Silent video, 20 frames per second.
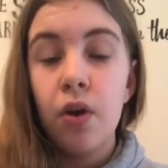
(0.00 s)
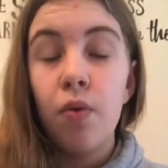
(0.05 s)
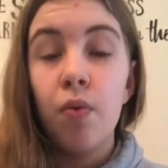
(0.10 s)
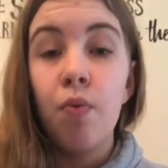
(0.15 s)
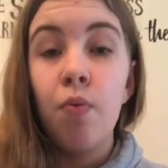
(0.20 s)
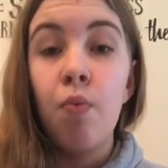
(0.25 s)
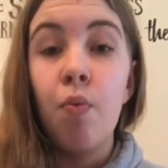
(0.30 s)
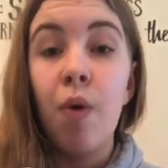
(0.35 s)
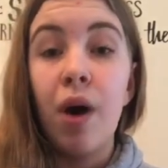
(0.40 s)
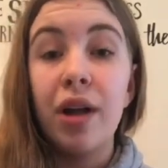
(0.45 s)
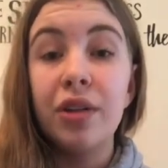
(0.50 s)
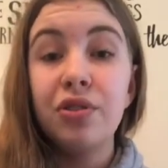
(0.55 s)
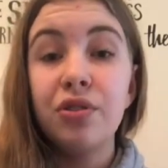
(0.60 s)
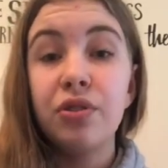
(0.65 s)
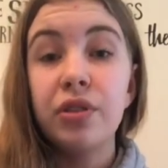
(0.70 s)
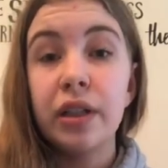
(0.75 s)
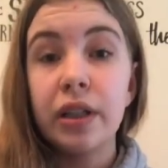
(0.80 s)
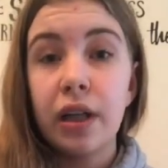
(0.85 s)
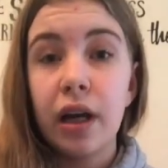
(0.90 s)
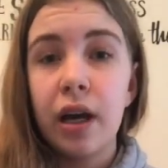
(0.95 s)
One
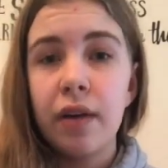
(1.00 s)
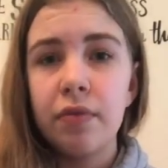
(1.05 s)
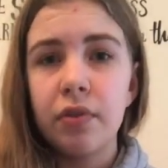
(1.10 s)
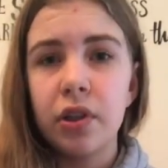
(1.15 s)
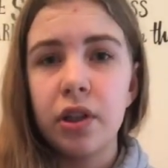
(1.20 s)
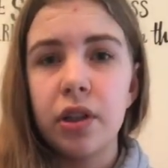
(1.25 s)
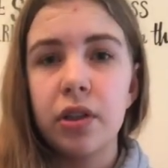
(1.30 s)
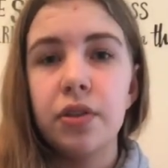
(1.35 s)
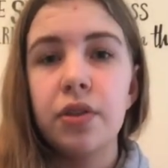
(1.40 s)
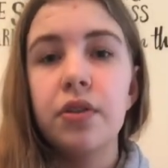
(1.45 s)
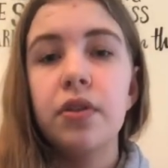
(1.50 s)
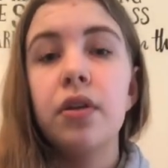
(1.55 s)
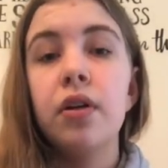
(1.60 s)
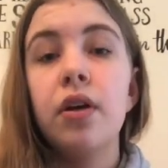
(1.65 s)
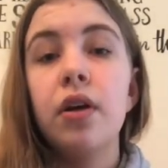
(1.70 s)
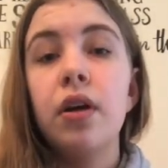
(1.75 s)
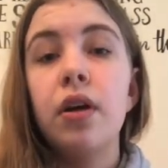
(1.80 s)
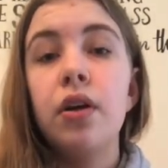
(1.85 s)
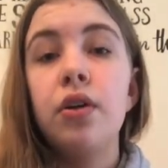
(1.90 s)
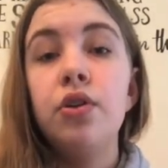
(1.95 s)
trick I've learned,
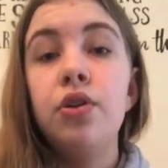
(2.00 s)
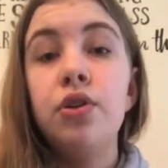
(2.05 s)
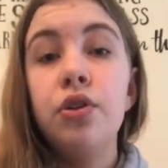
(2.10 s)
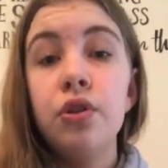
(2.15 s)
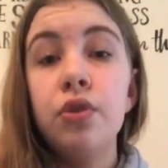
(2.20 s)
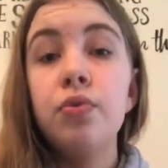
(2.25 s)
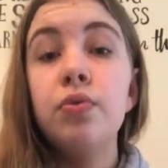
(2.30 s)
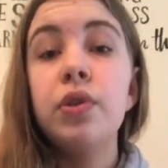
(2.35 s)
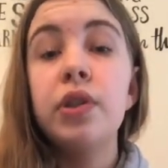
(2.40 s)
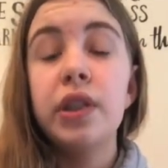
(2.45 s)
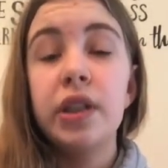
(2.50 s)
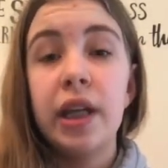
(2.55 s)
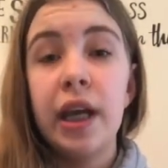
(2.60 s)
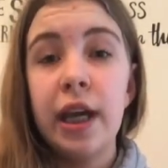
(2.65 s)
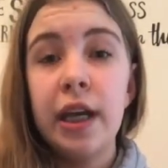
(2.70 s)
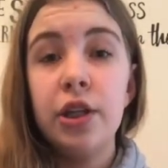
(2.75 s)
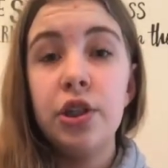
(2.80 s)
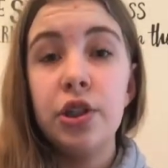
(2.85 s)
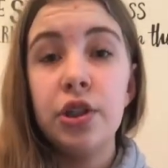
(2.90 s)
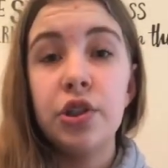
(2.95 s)
used
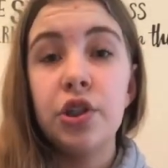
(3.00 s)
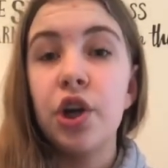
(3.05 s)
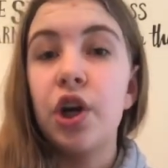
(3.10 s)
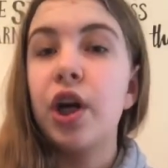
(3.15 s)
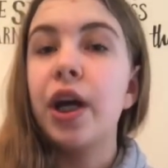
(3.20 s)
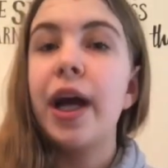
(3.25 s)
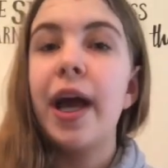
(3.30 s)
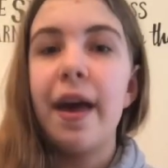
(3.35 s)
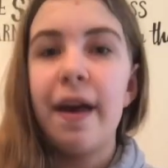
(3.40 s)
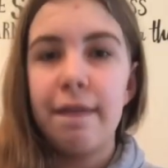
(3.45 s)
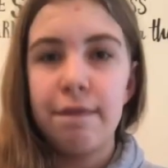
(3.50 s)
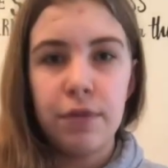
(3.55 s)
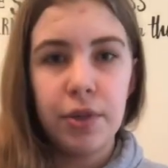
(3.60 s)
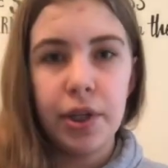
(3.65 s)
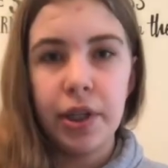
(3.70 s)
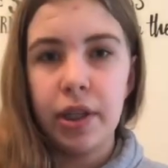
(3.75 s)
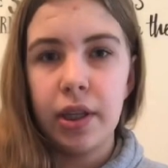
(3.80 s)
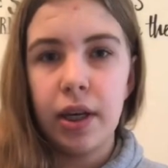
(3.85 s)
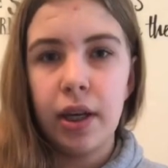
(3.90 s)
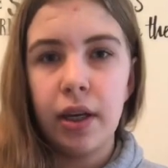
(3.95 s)
cages are
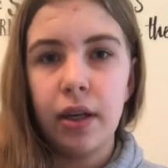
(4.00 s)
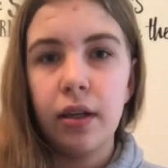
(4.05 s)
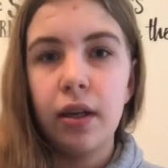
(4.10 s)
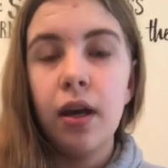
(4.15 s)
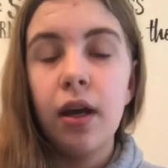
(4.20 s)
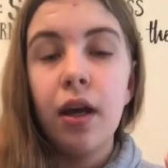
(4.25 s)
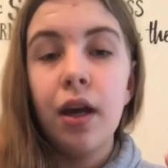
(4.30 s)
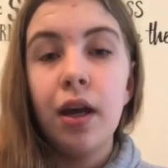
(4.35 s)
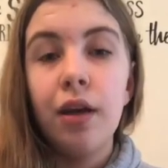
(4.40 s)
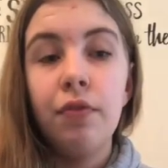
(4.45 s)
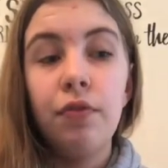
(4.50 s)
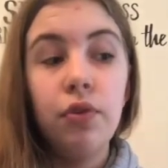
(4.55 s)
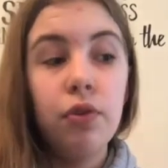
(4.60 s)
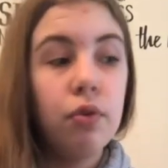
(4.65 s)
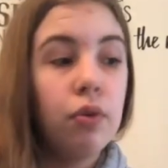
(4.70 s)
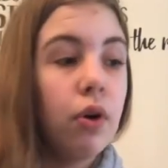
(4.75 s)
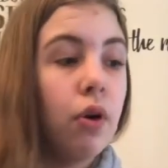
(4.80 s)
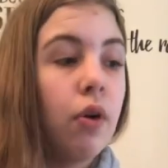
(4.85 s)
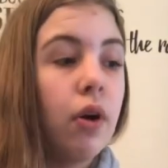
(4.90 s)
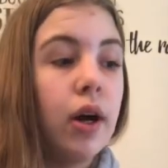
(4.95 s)
everything. If you
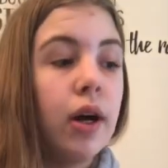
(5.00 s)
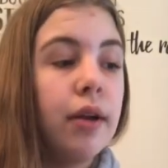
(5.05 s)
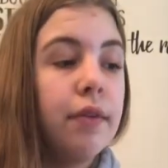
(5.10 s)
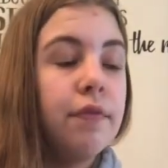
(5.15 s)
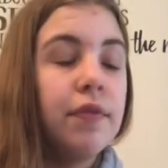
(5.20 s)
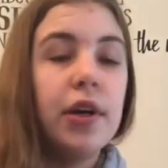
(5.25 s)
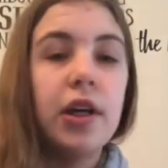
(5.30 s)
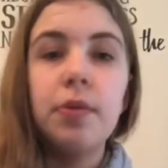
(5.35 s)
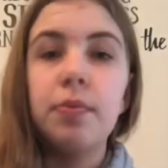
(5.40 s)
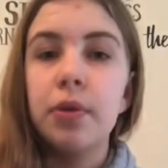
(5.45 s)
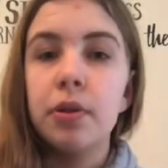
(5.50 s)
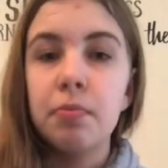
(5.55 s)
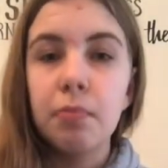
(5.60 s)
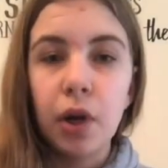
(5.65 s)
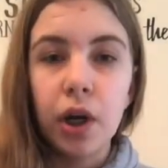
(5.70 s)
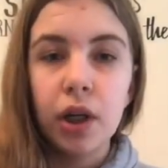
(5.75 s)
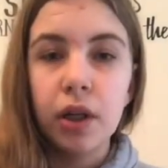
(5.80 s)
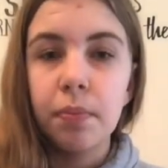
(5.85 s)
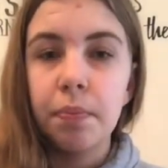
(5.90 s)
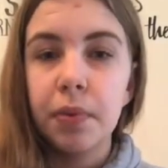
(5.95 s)
go on Facebook
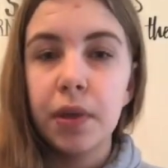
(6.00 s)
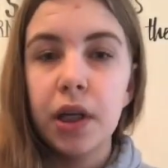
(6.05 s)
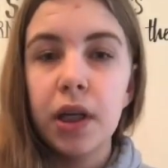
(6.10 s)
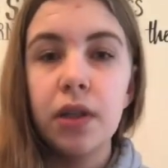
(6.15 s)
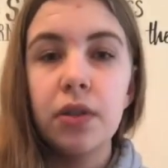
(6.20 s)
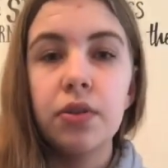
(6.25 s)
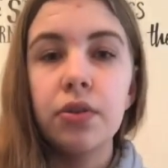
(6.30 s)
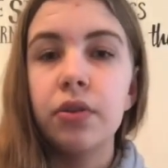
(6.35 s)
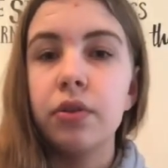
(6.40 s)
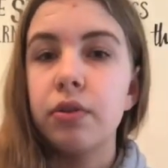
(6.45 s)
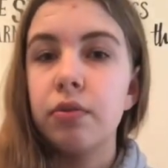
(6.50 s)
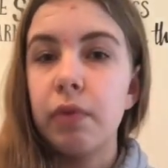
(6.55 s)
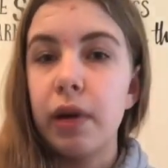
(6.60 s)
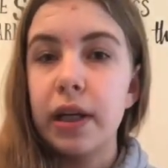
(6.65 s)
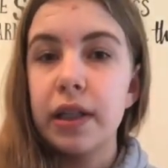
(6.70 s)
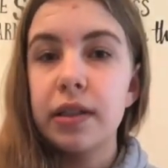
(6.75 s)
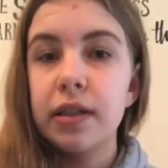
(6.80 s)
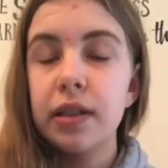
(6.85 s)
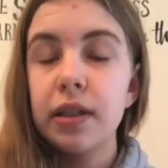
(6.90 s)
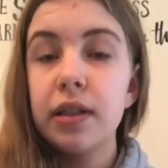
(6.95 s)
Marketplace or
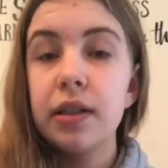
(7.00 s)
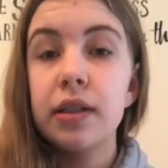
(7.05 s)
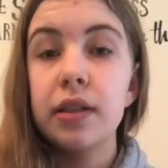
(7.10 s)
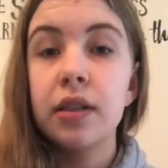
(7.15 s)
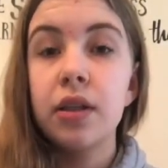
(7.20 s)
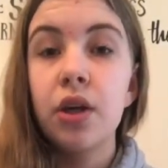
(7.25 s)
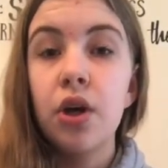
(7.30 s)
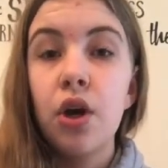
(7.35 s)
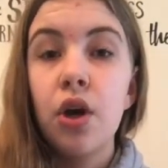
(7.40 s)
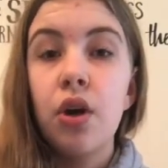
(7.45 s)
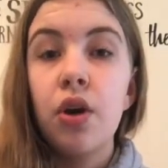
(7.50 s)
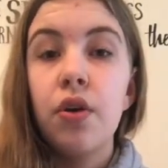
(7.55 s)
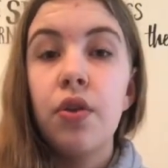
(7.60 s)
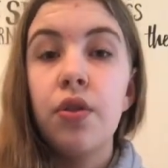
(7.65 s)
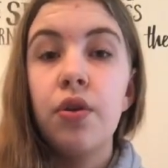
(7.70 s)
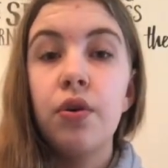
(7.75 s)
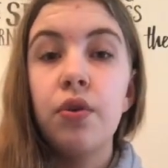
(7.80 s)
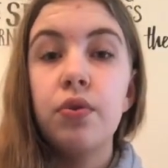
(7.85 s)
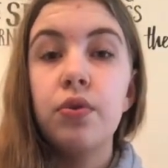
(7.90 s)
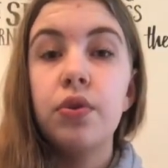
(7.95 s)
Craigslist,
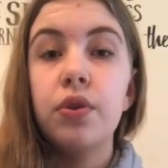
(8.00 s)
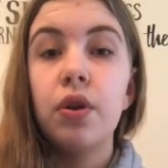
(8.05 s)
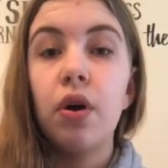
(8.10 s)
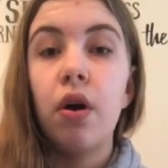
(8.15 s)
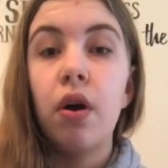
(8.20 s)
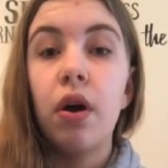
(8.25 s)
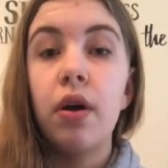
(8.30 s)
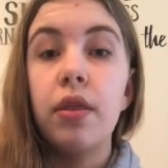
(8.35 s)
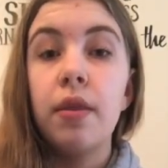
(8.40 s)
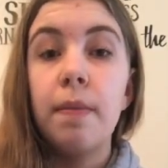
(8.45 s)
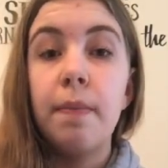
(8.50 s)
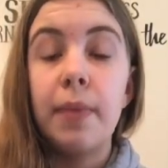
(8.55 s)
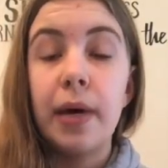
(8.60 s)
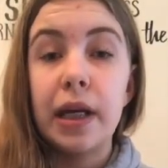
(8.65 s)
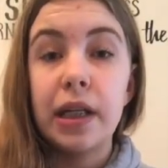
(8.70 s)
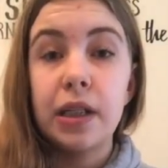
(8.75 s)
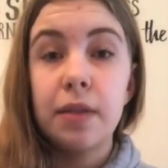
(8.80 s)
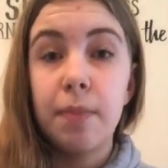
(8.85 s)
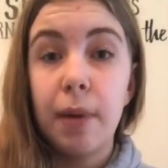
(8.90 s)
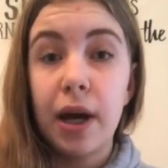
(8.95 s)
those are the
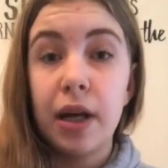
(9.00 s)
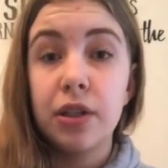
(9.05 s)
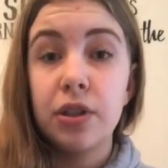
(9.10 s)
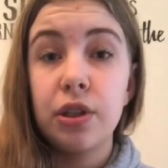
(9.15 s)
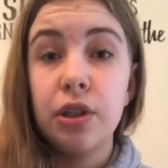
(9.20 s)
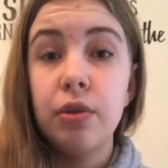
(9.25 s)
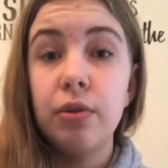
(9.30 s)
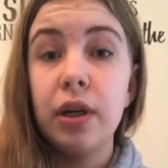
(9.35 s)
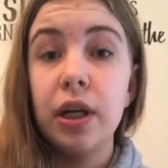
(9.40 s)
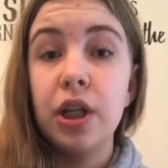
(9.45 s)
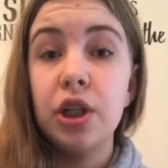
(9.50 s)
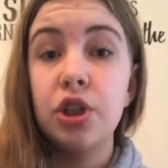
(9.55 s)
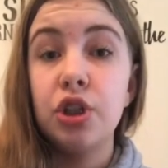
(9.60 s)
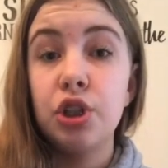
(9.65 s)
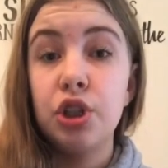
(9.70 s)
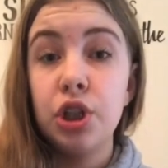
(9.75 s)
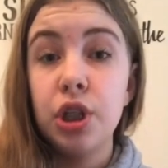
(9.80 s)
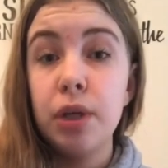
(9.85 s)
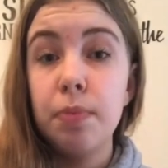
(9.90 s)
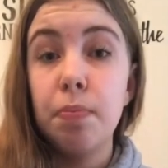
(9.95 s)
best spots to get
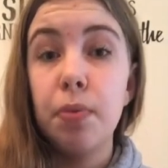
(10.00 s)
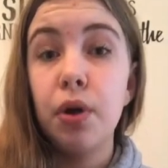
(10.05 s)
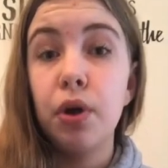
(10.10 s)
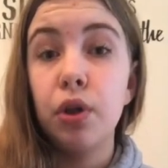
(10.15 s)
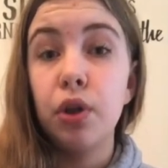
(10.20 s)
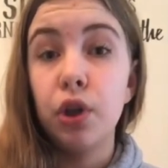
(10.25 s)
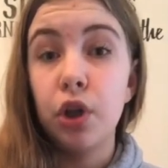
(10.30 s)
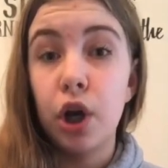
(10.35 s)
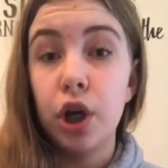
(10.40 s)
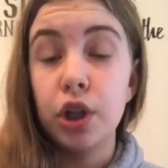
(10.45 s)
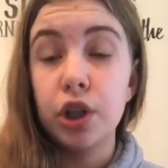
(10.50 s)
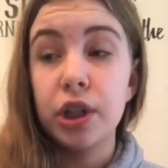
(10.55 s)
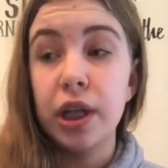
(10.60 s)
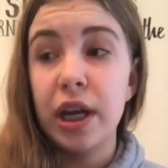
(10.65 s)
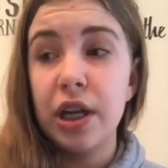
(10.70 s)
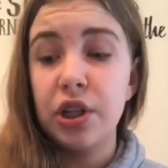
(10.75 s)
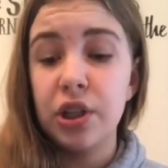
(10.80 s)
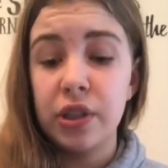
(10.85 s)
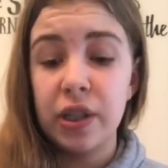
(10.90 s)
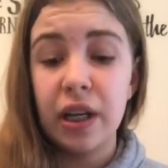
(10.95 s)
cheap, large
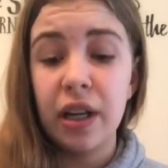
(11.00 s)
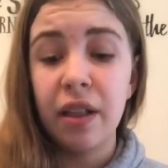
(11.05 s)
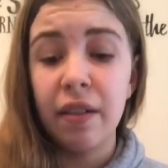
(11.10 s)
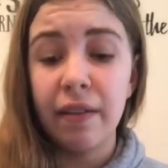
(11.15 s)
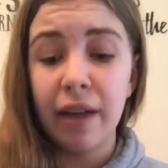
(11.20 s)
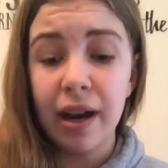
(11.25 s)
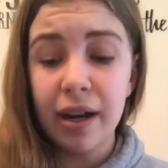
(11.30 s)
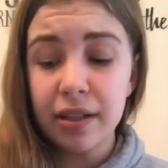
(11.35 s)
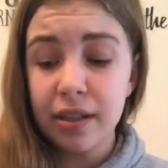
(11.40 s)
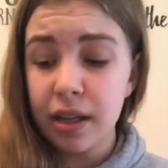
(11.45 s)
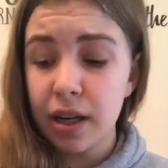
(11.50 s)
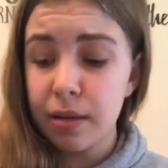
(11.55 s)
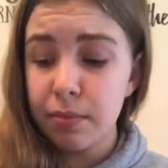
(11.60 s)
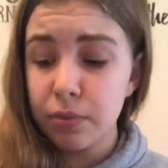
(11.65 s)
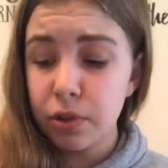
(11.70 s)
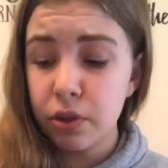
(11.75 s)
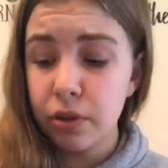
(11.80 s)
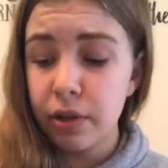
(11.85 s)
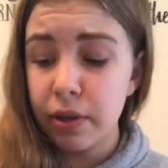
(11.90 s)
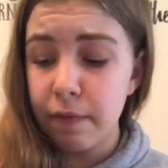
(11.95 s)
cages. And a lot of times
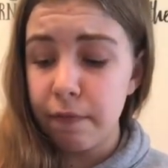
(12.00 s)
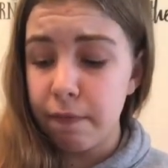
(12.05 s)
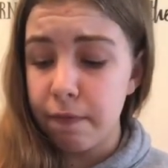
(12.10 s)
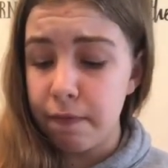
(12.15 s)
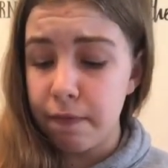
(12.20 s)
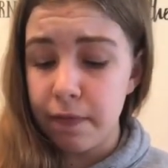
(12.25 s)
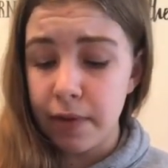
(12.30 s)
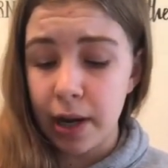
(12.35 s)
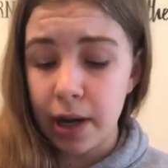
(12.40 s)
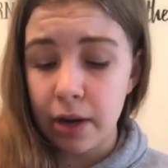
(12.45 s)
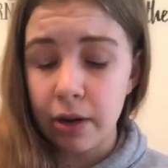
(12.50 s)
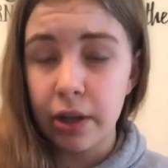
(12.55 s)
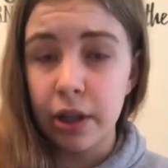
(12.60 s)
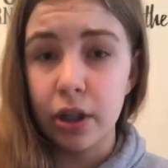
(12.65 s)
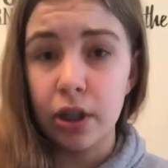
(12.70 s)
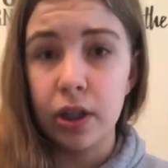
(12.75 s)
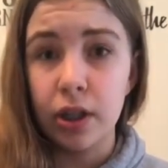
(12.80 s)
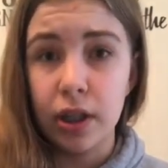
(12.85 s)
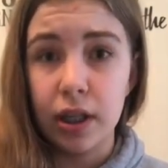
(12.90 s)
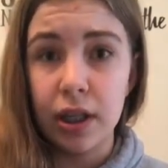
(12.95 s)
they're in very
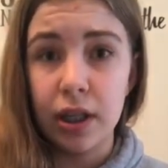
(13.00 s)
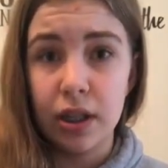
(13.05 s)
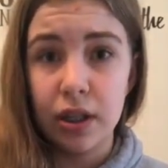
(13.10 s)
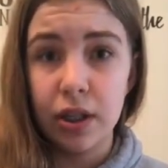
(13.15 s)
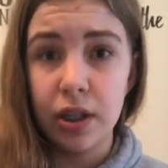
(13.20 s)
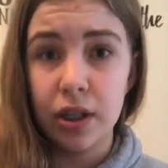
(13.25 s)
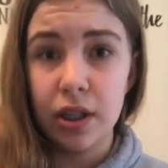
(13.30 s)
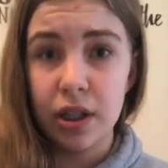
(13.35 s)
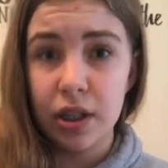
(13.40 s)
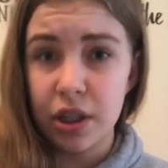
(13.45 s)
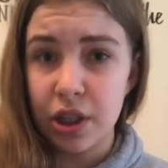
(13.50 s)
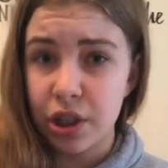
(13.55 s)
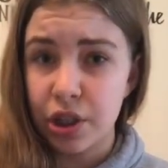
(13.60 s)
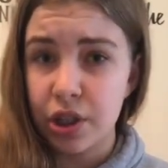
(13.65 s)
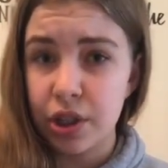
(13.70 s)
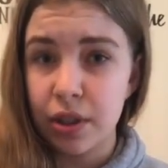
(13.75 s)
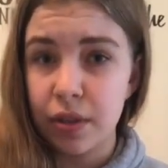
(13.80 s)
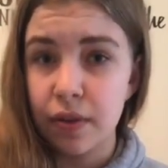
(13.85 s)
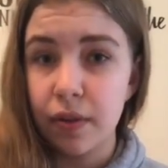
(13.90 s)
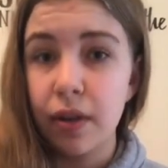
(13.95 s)
good
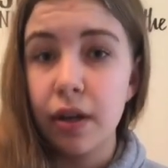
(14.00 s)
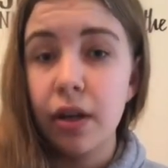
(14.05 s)
condition.